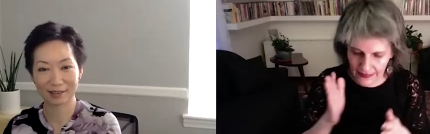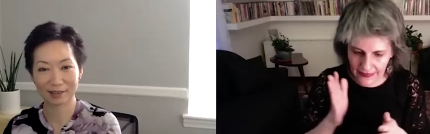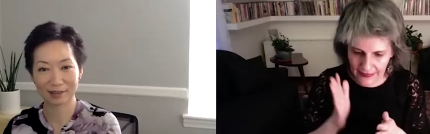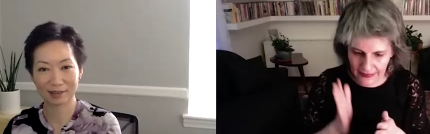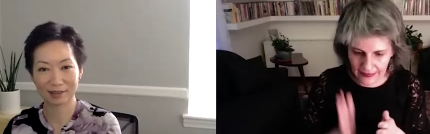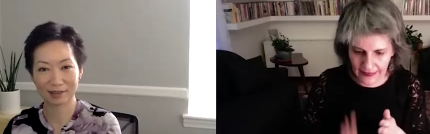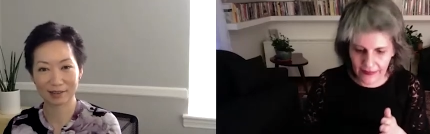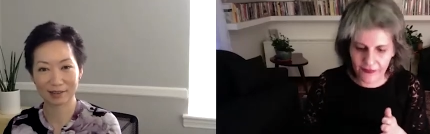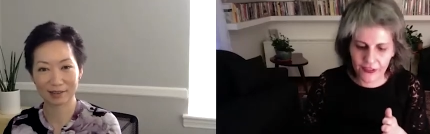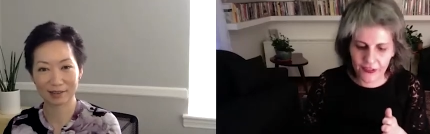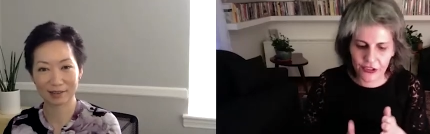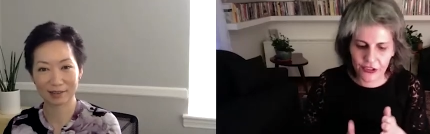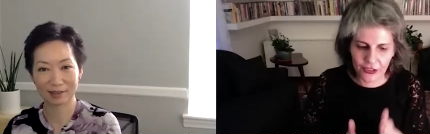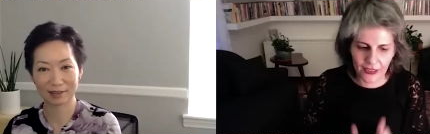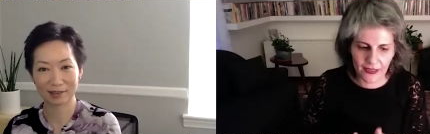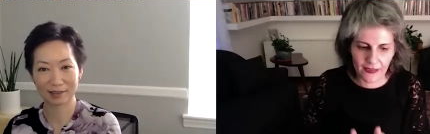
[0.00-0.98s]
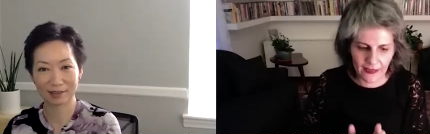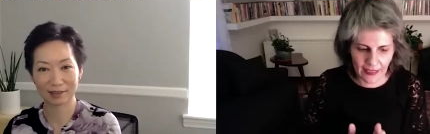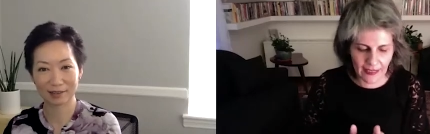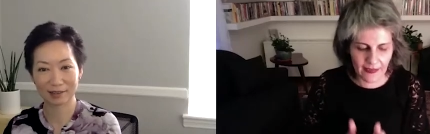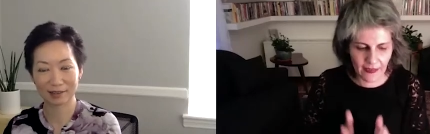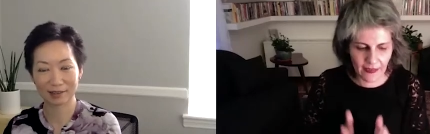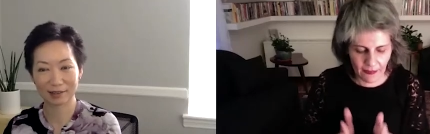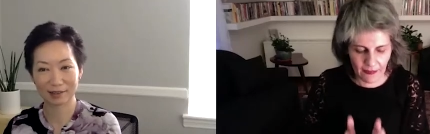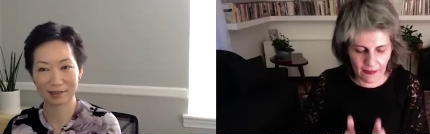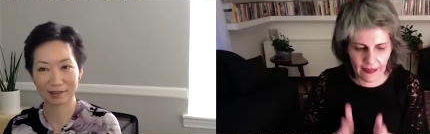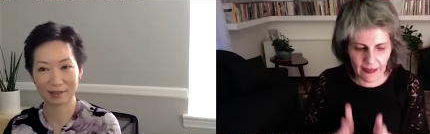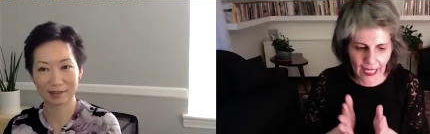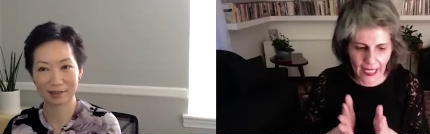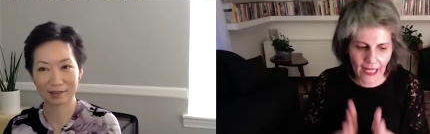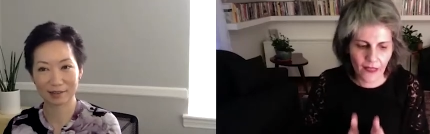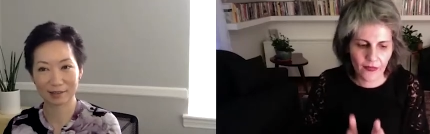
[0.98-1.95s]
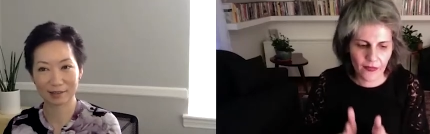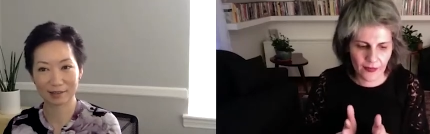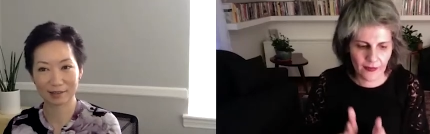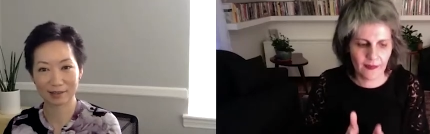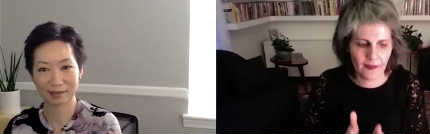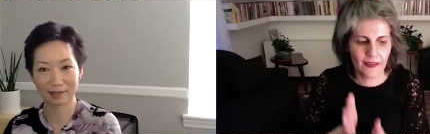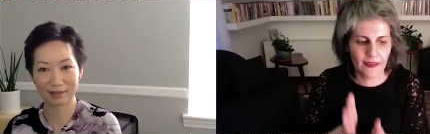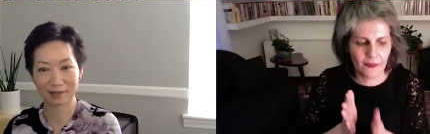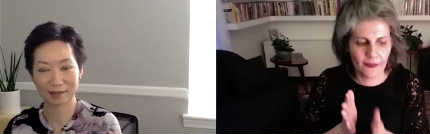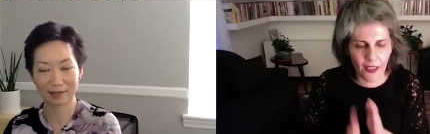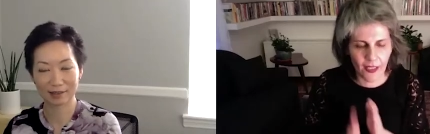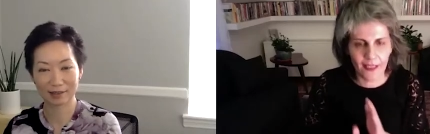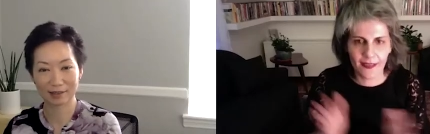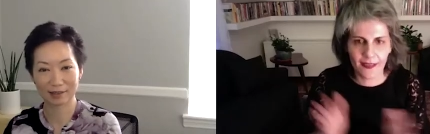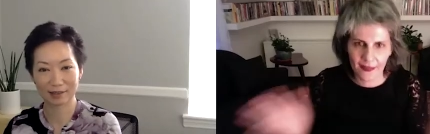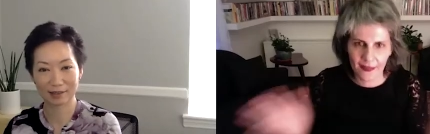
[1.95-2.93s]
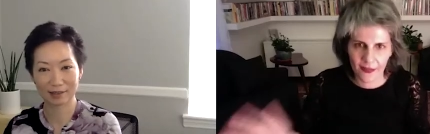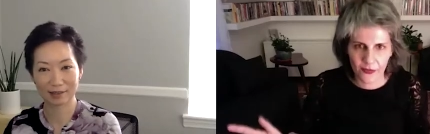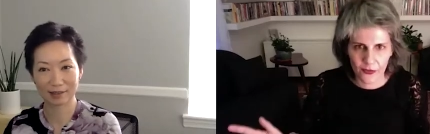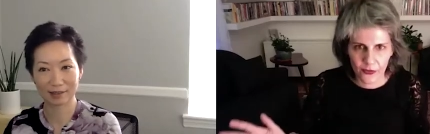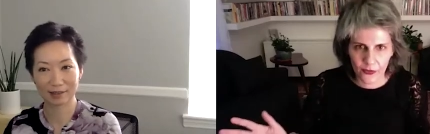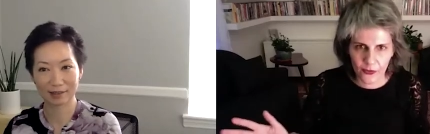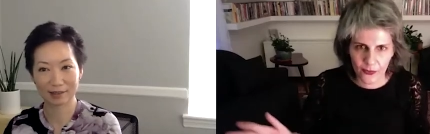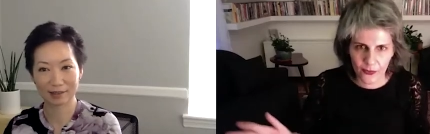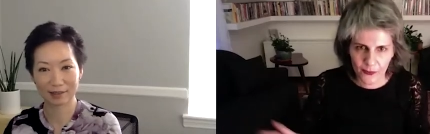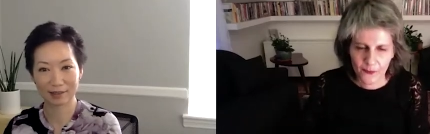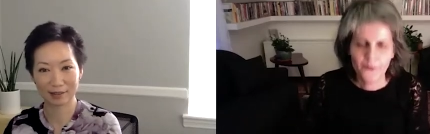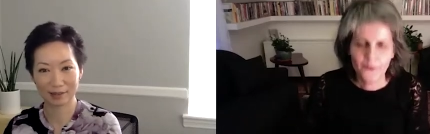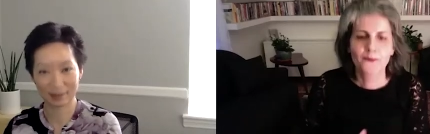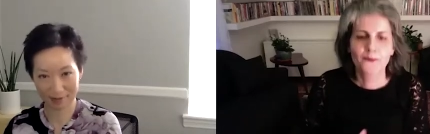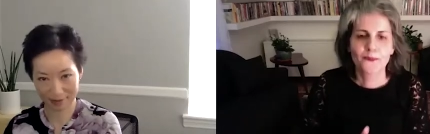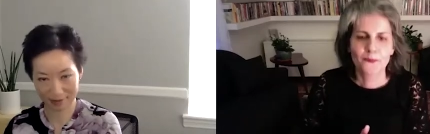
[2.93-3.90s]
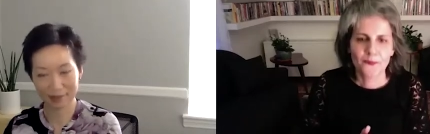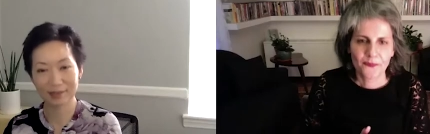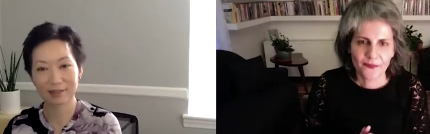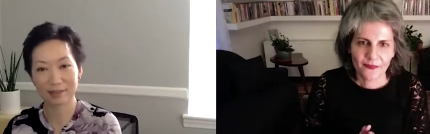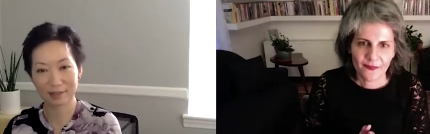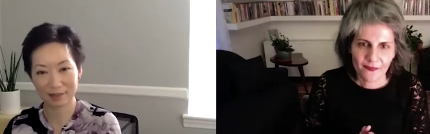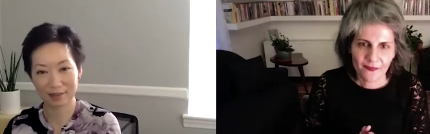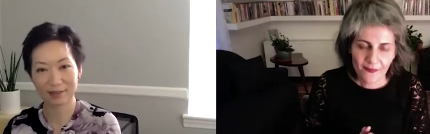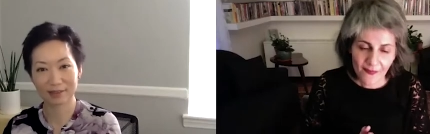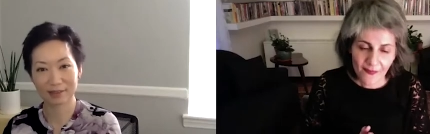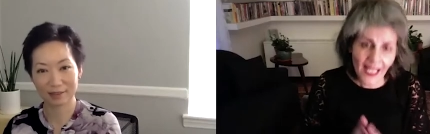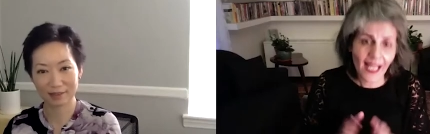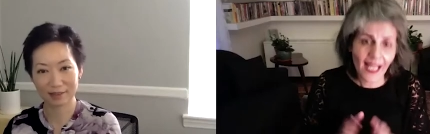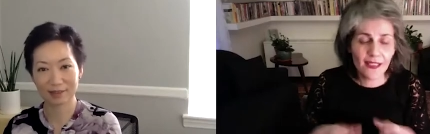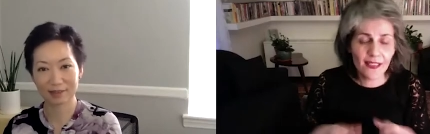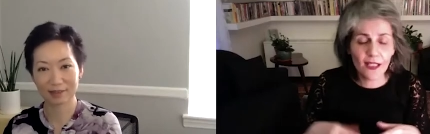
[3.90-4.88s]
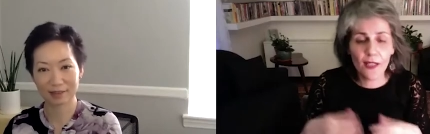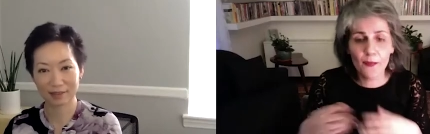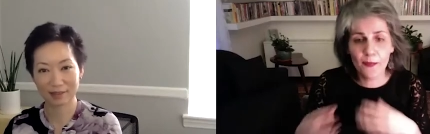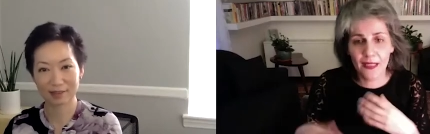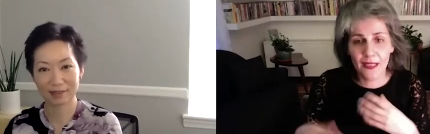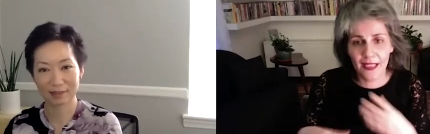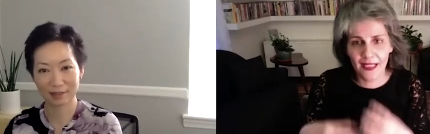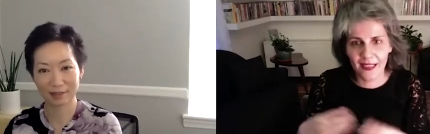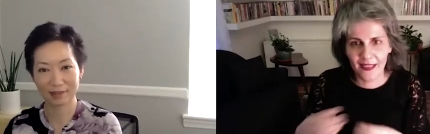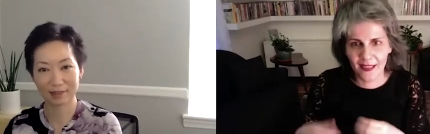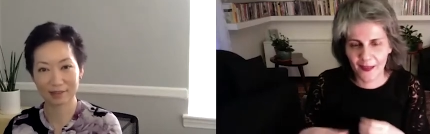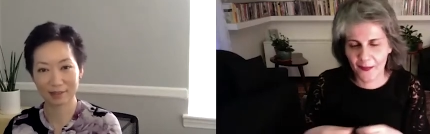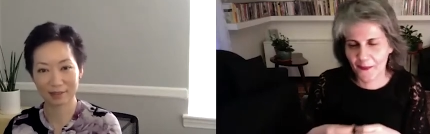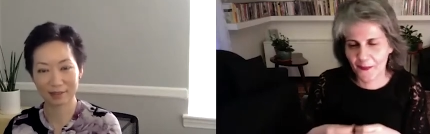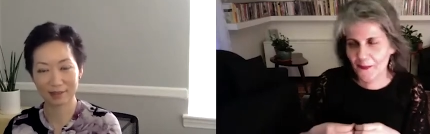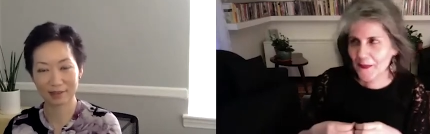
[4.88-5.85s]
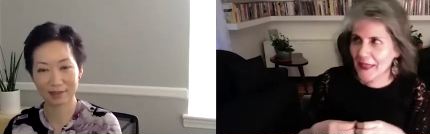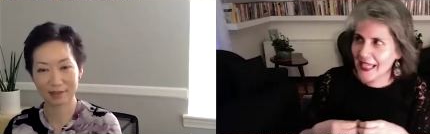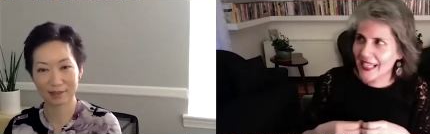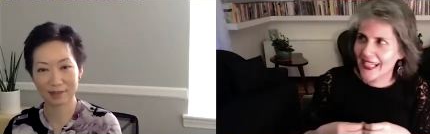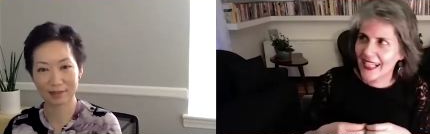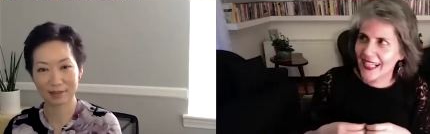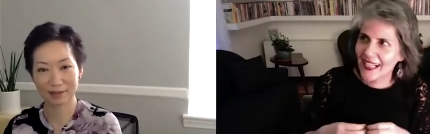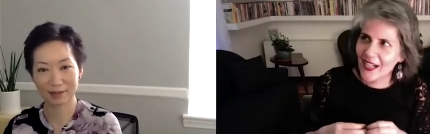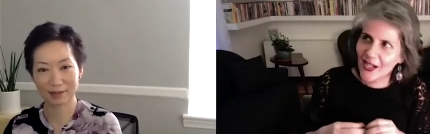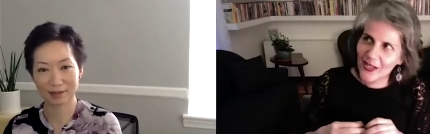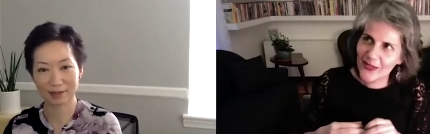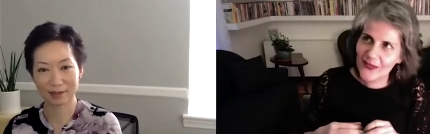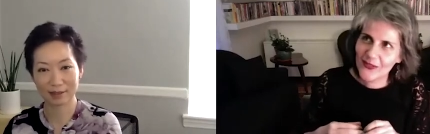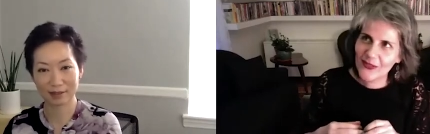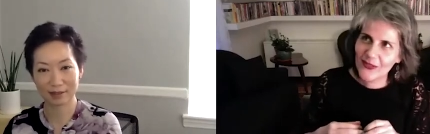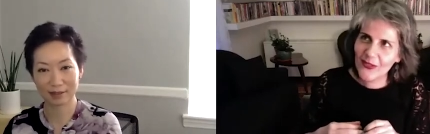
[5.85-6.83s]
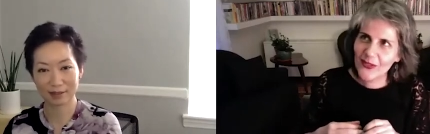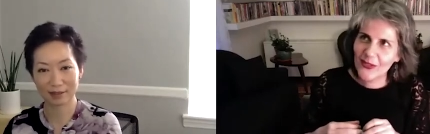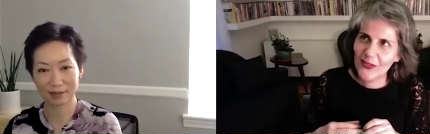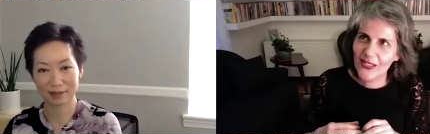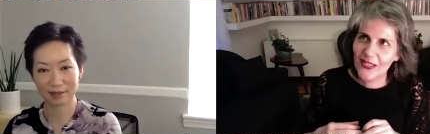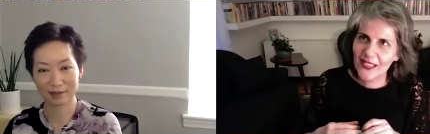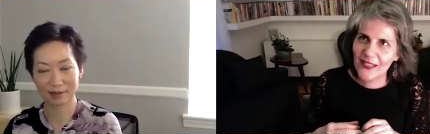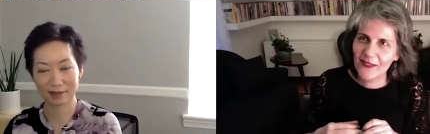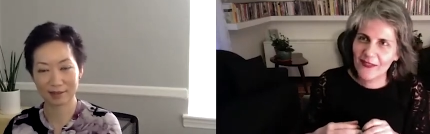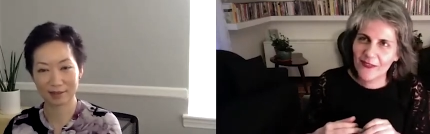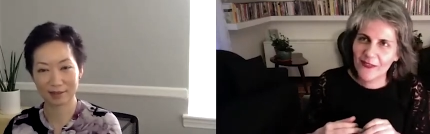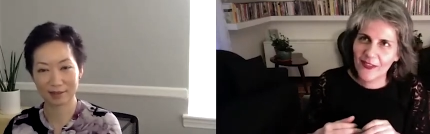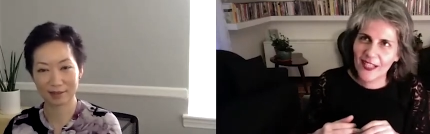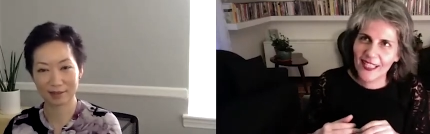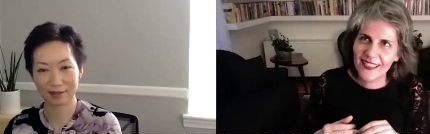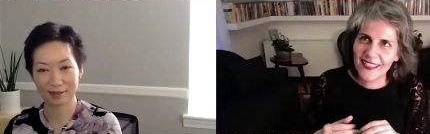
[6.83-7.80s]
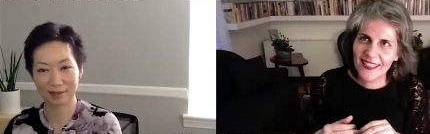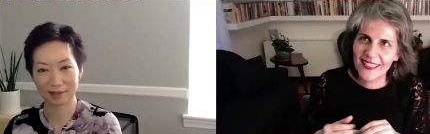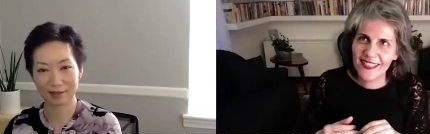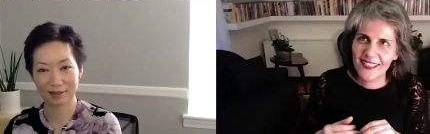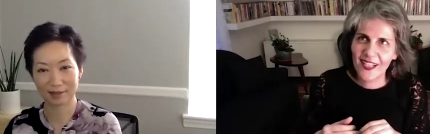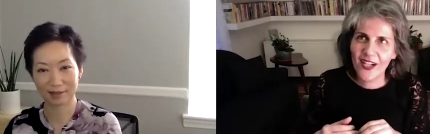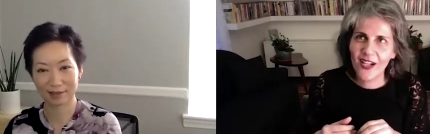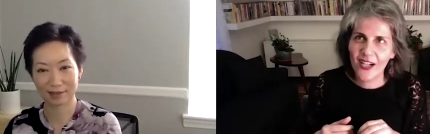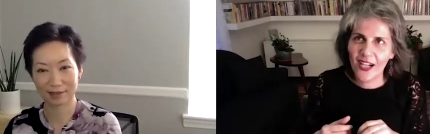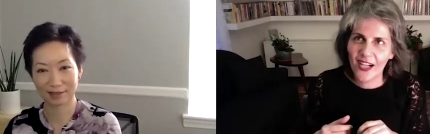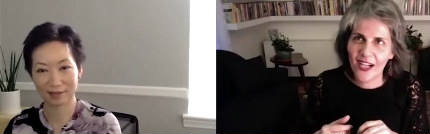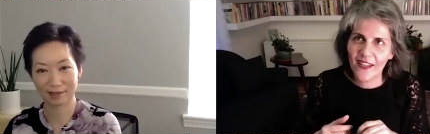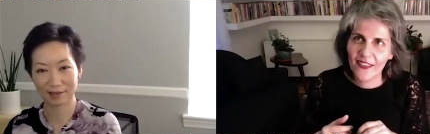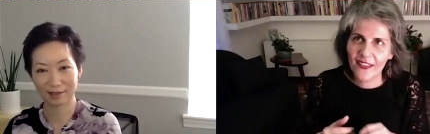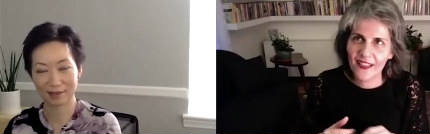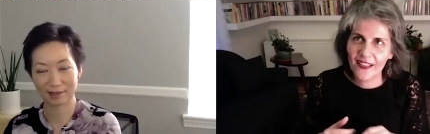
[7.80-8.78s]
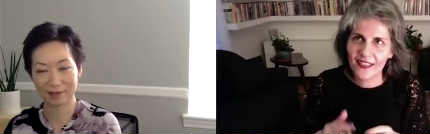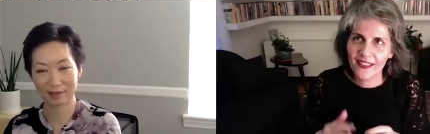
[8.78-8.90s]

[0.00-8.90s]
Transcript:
Speaker 1: division that the, the house is divided in two. And I'm um, also uh, finding other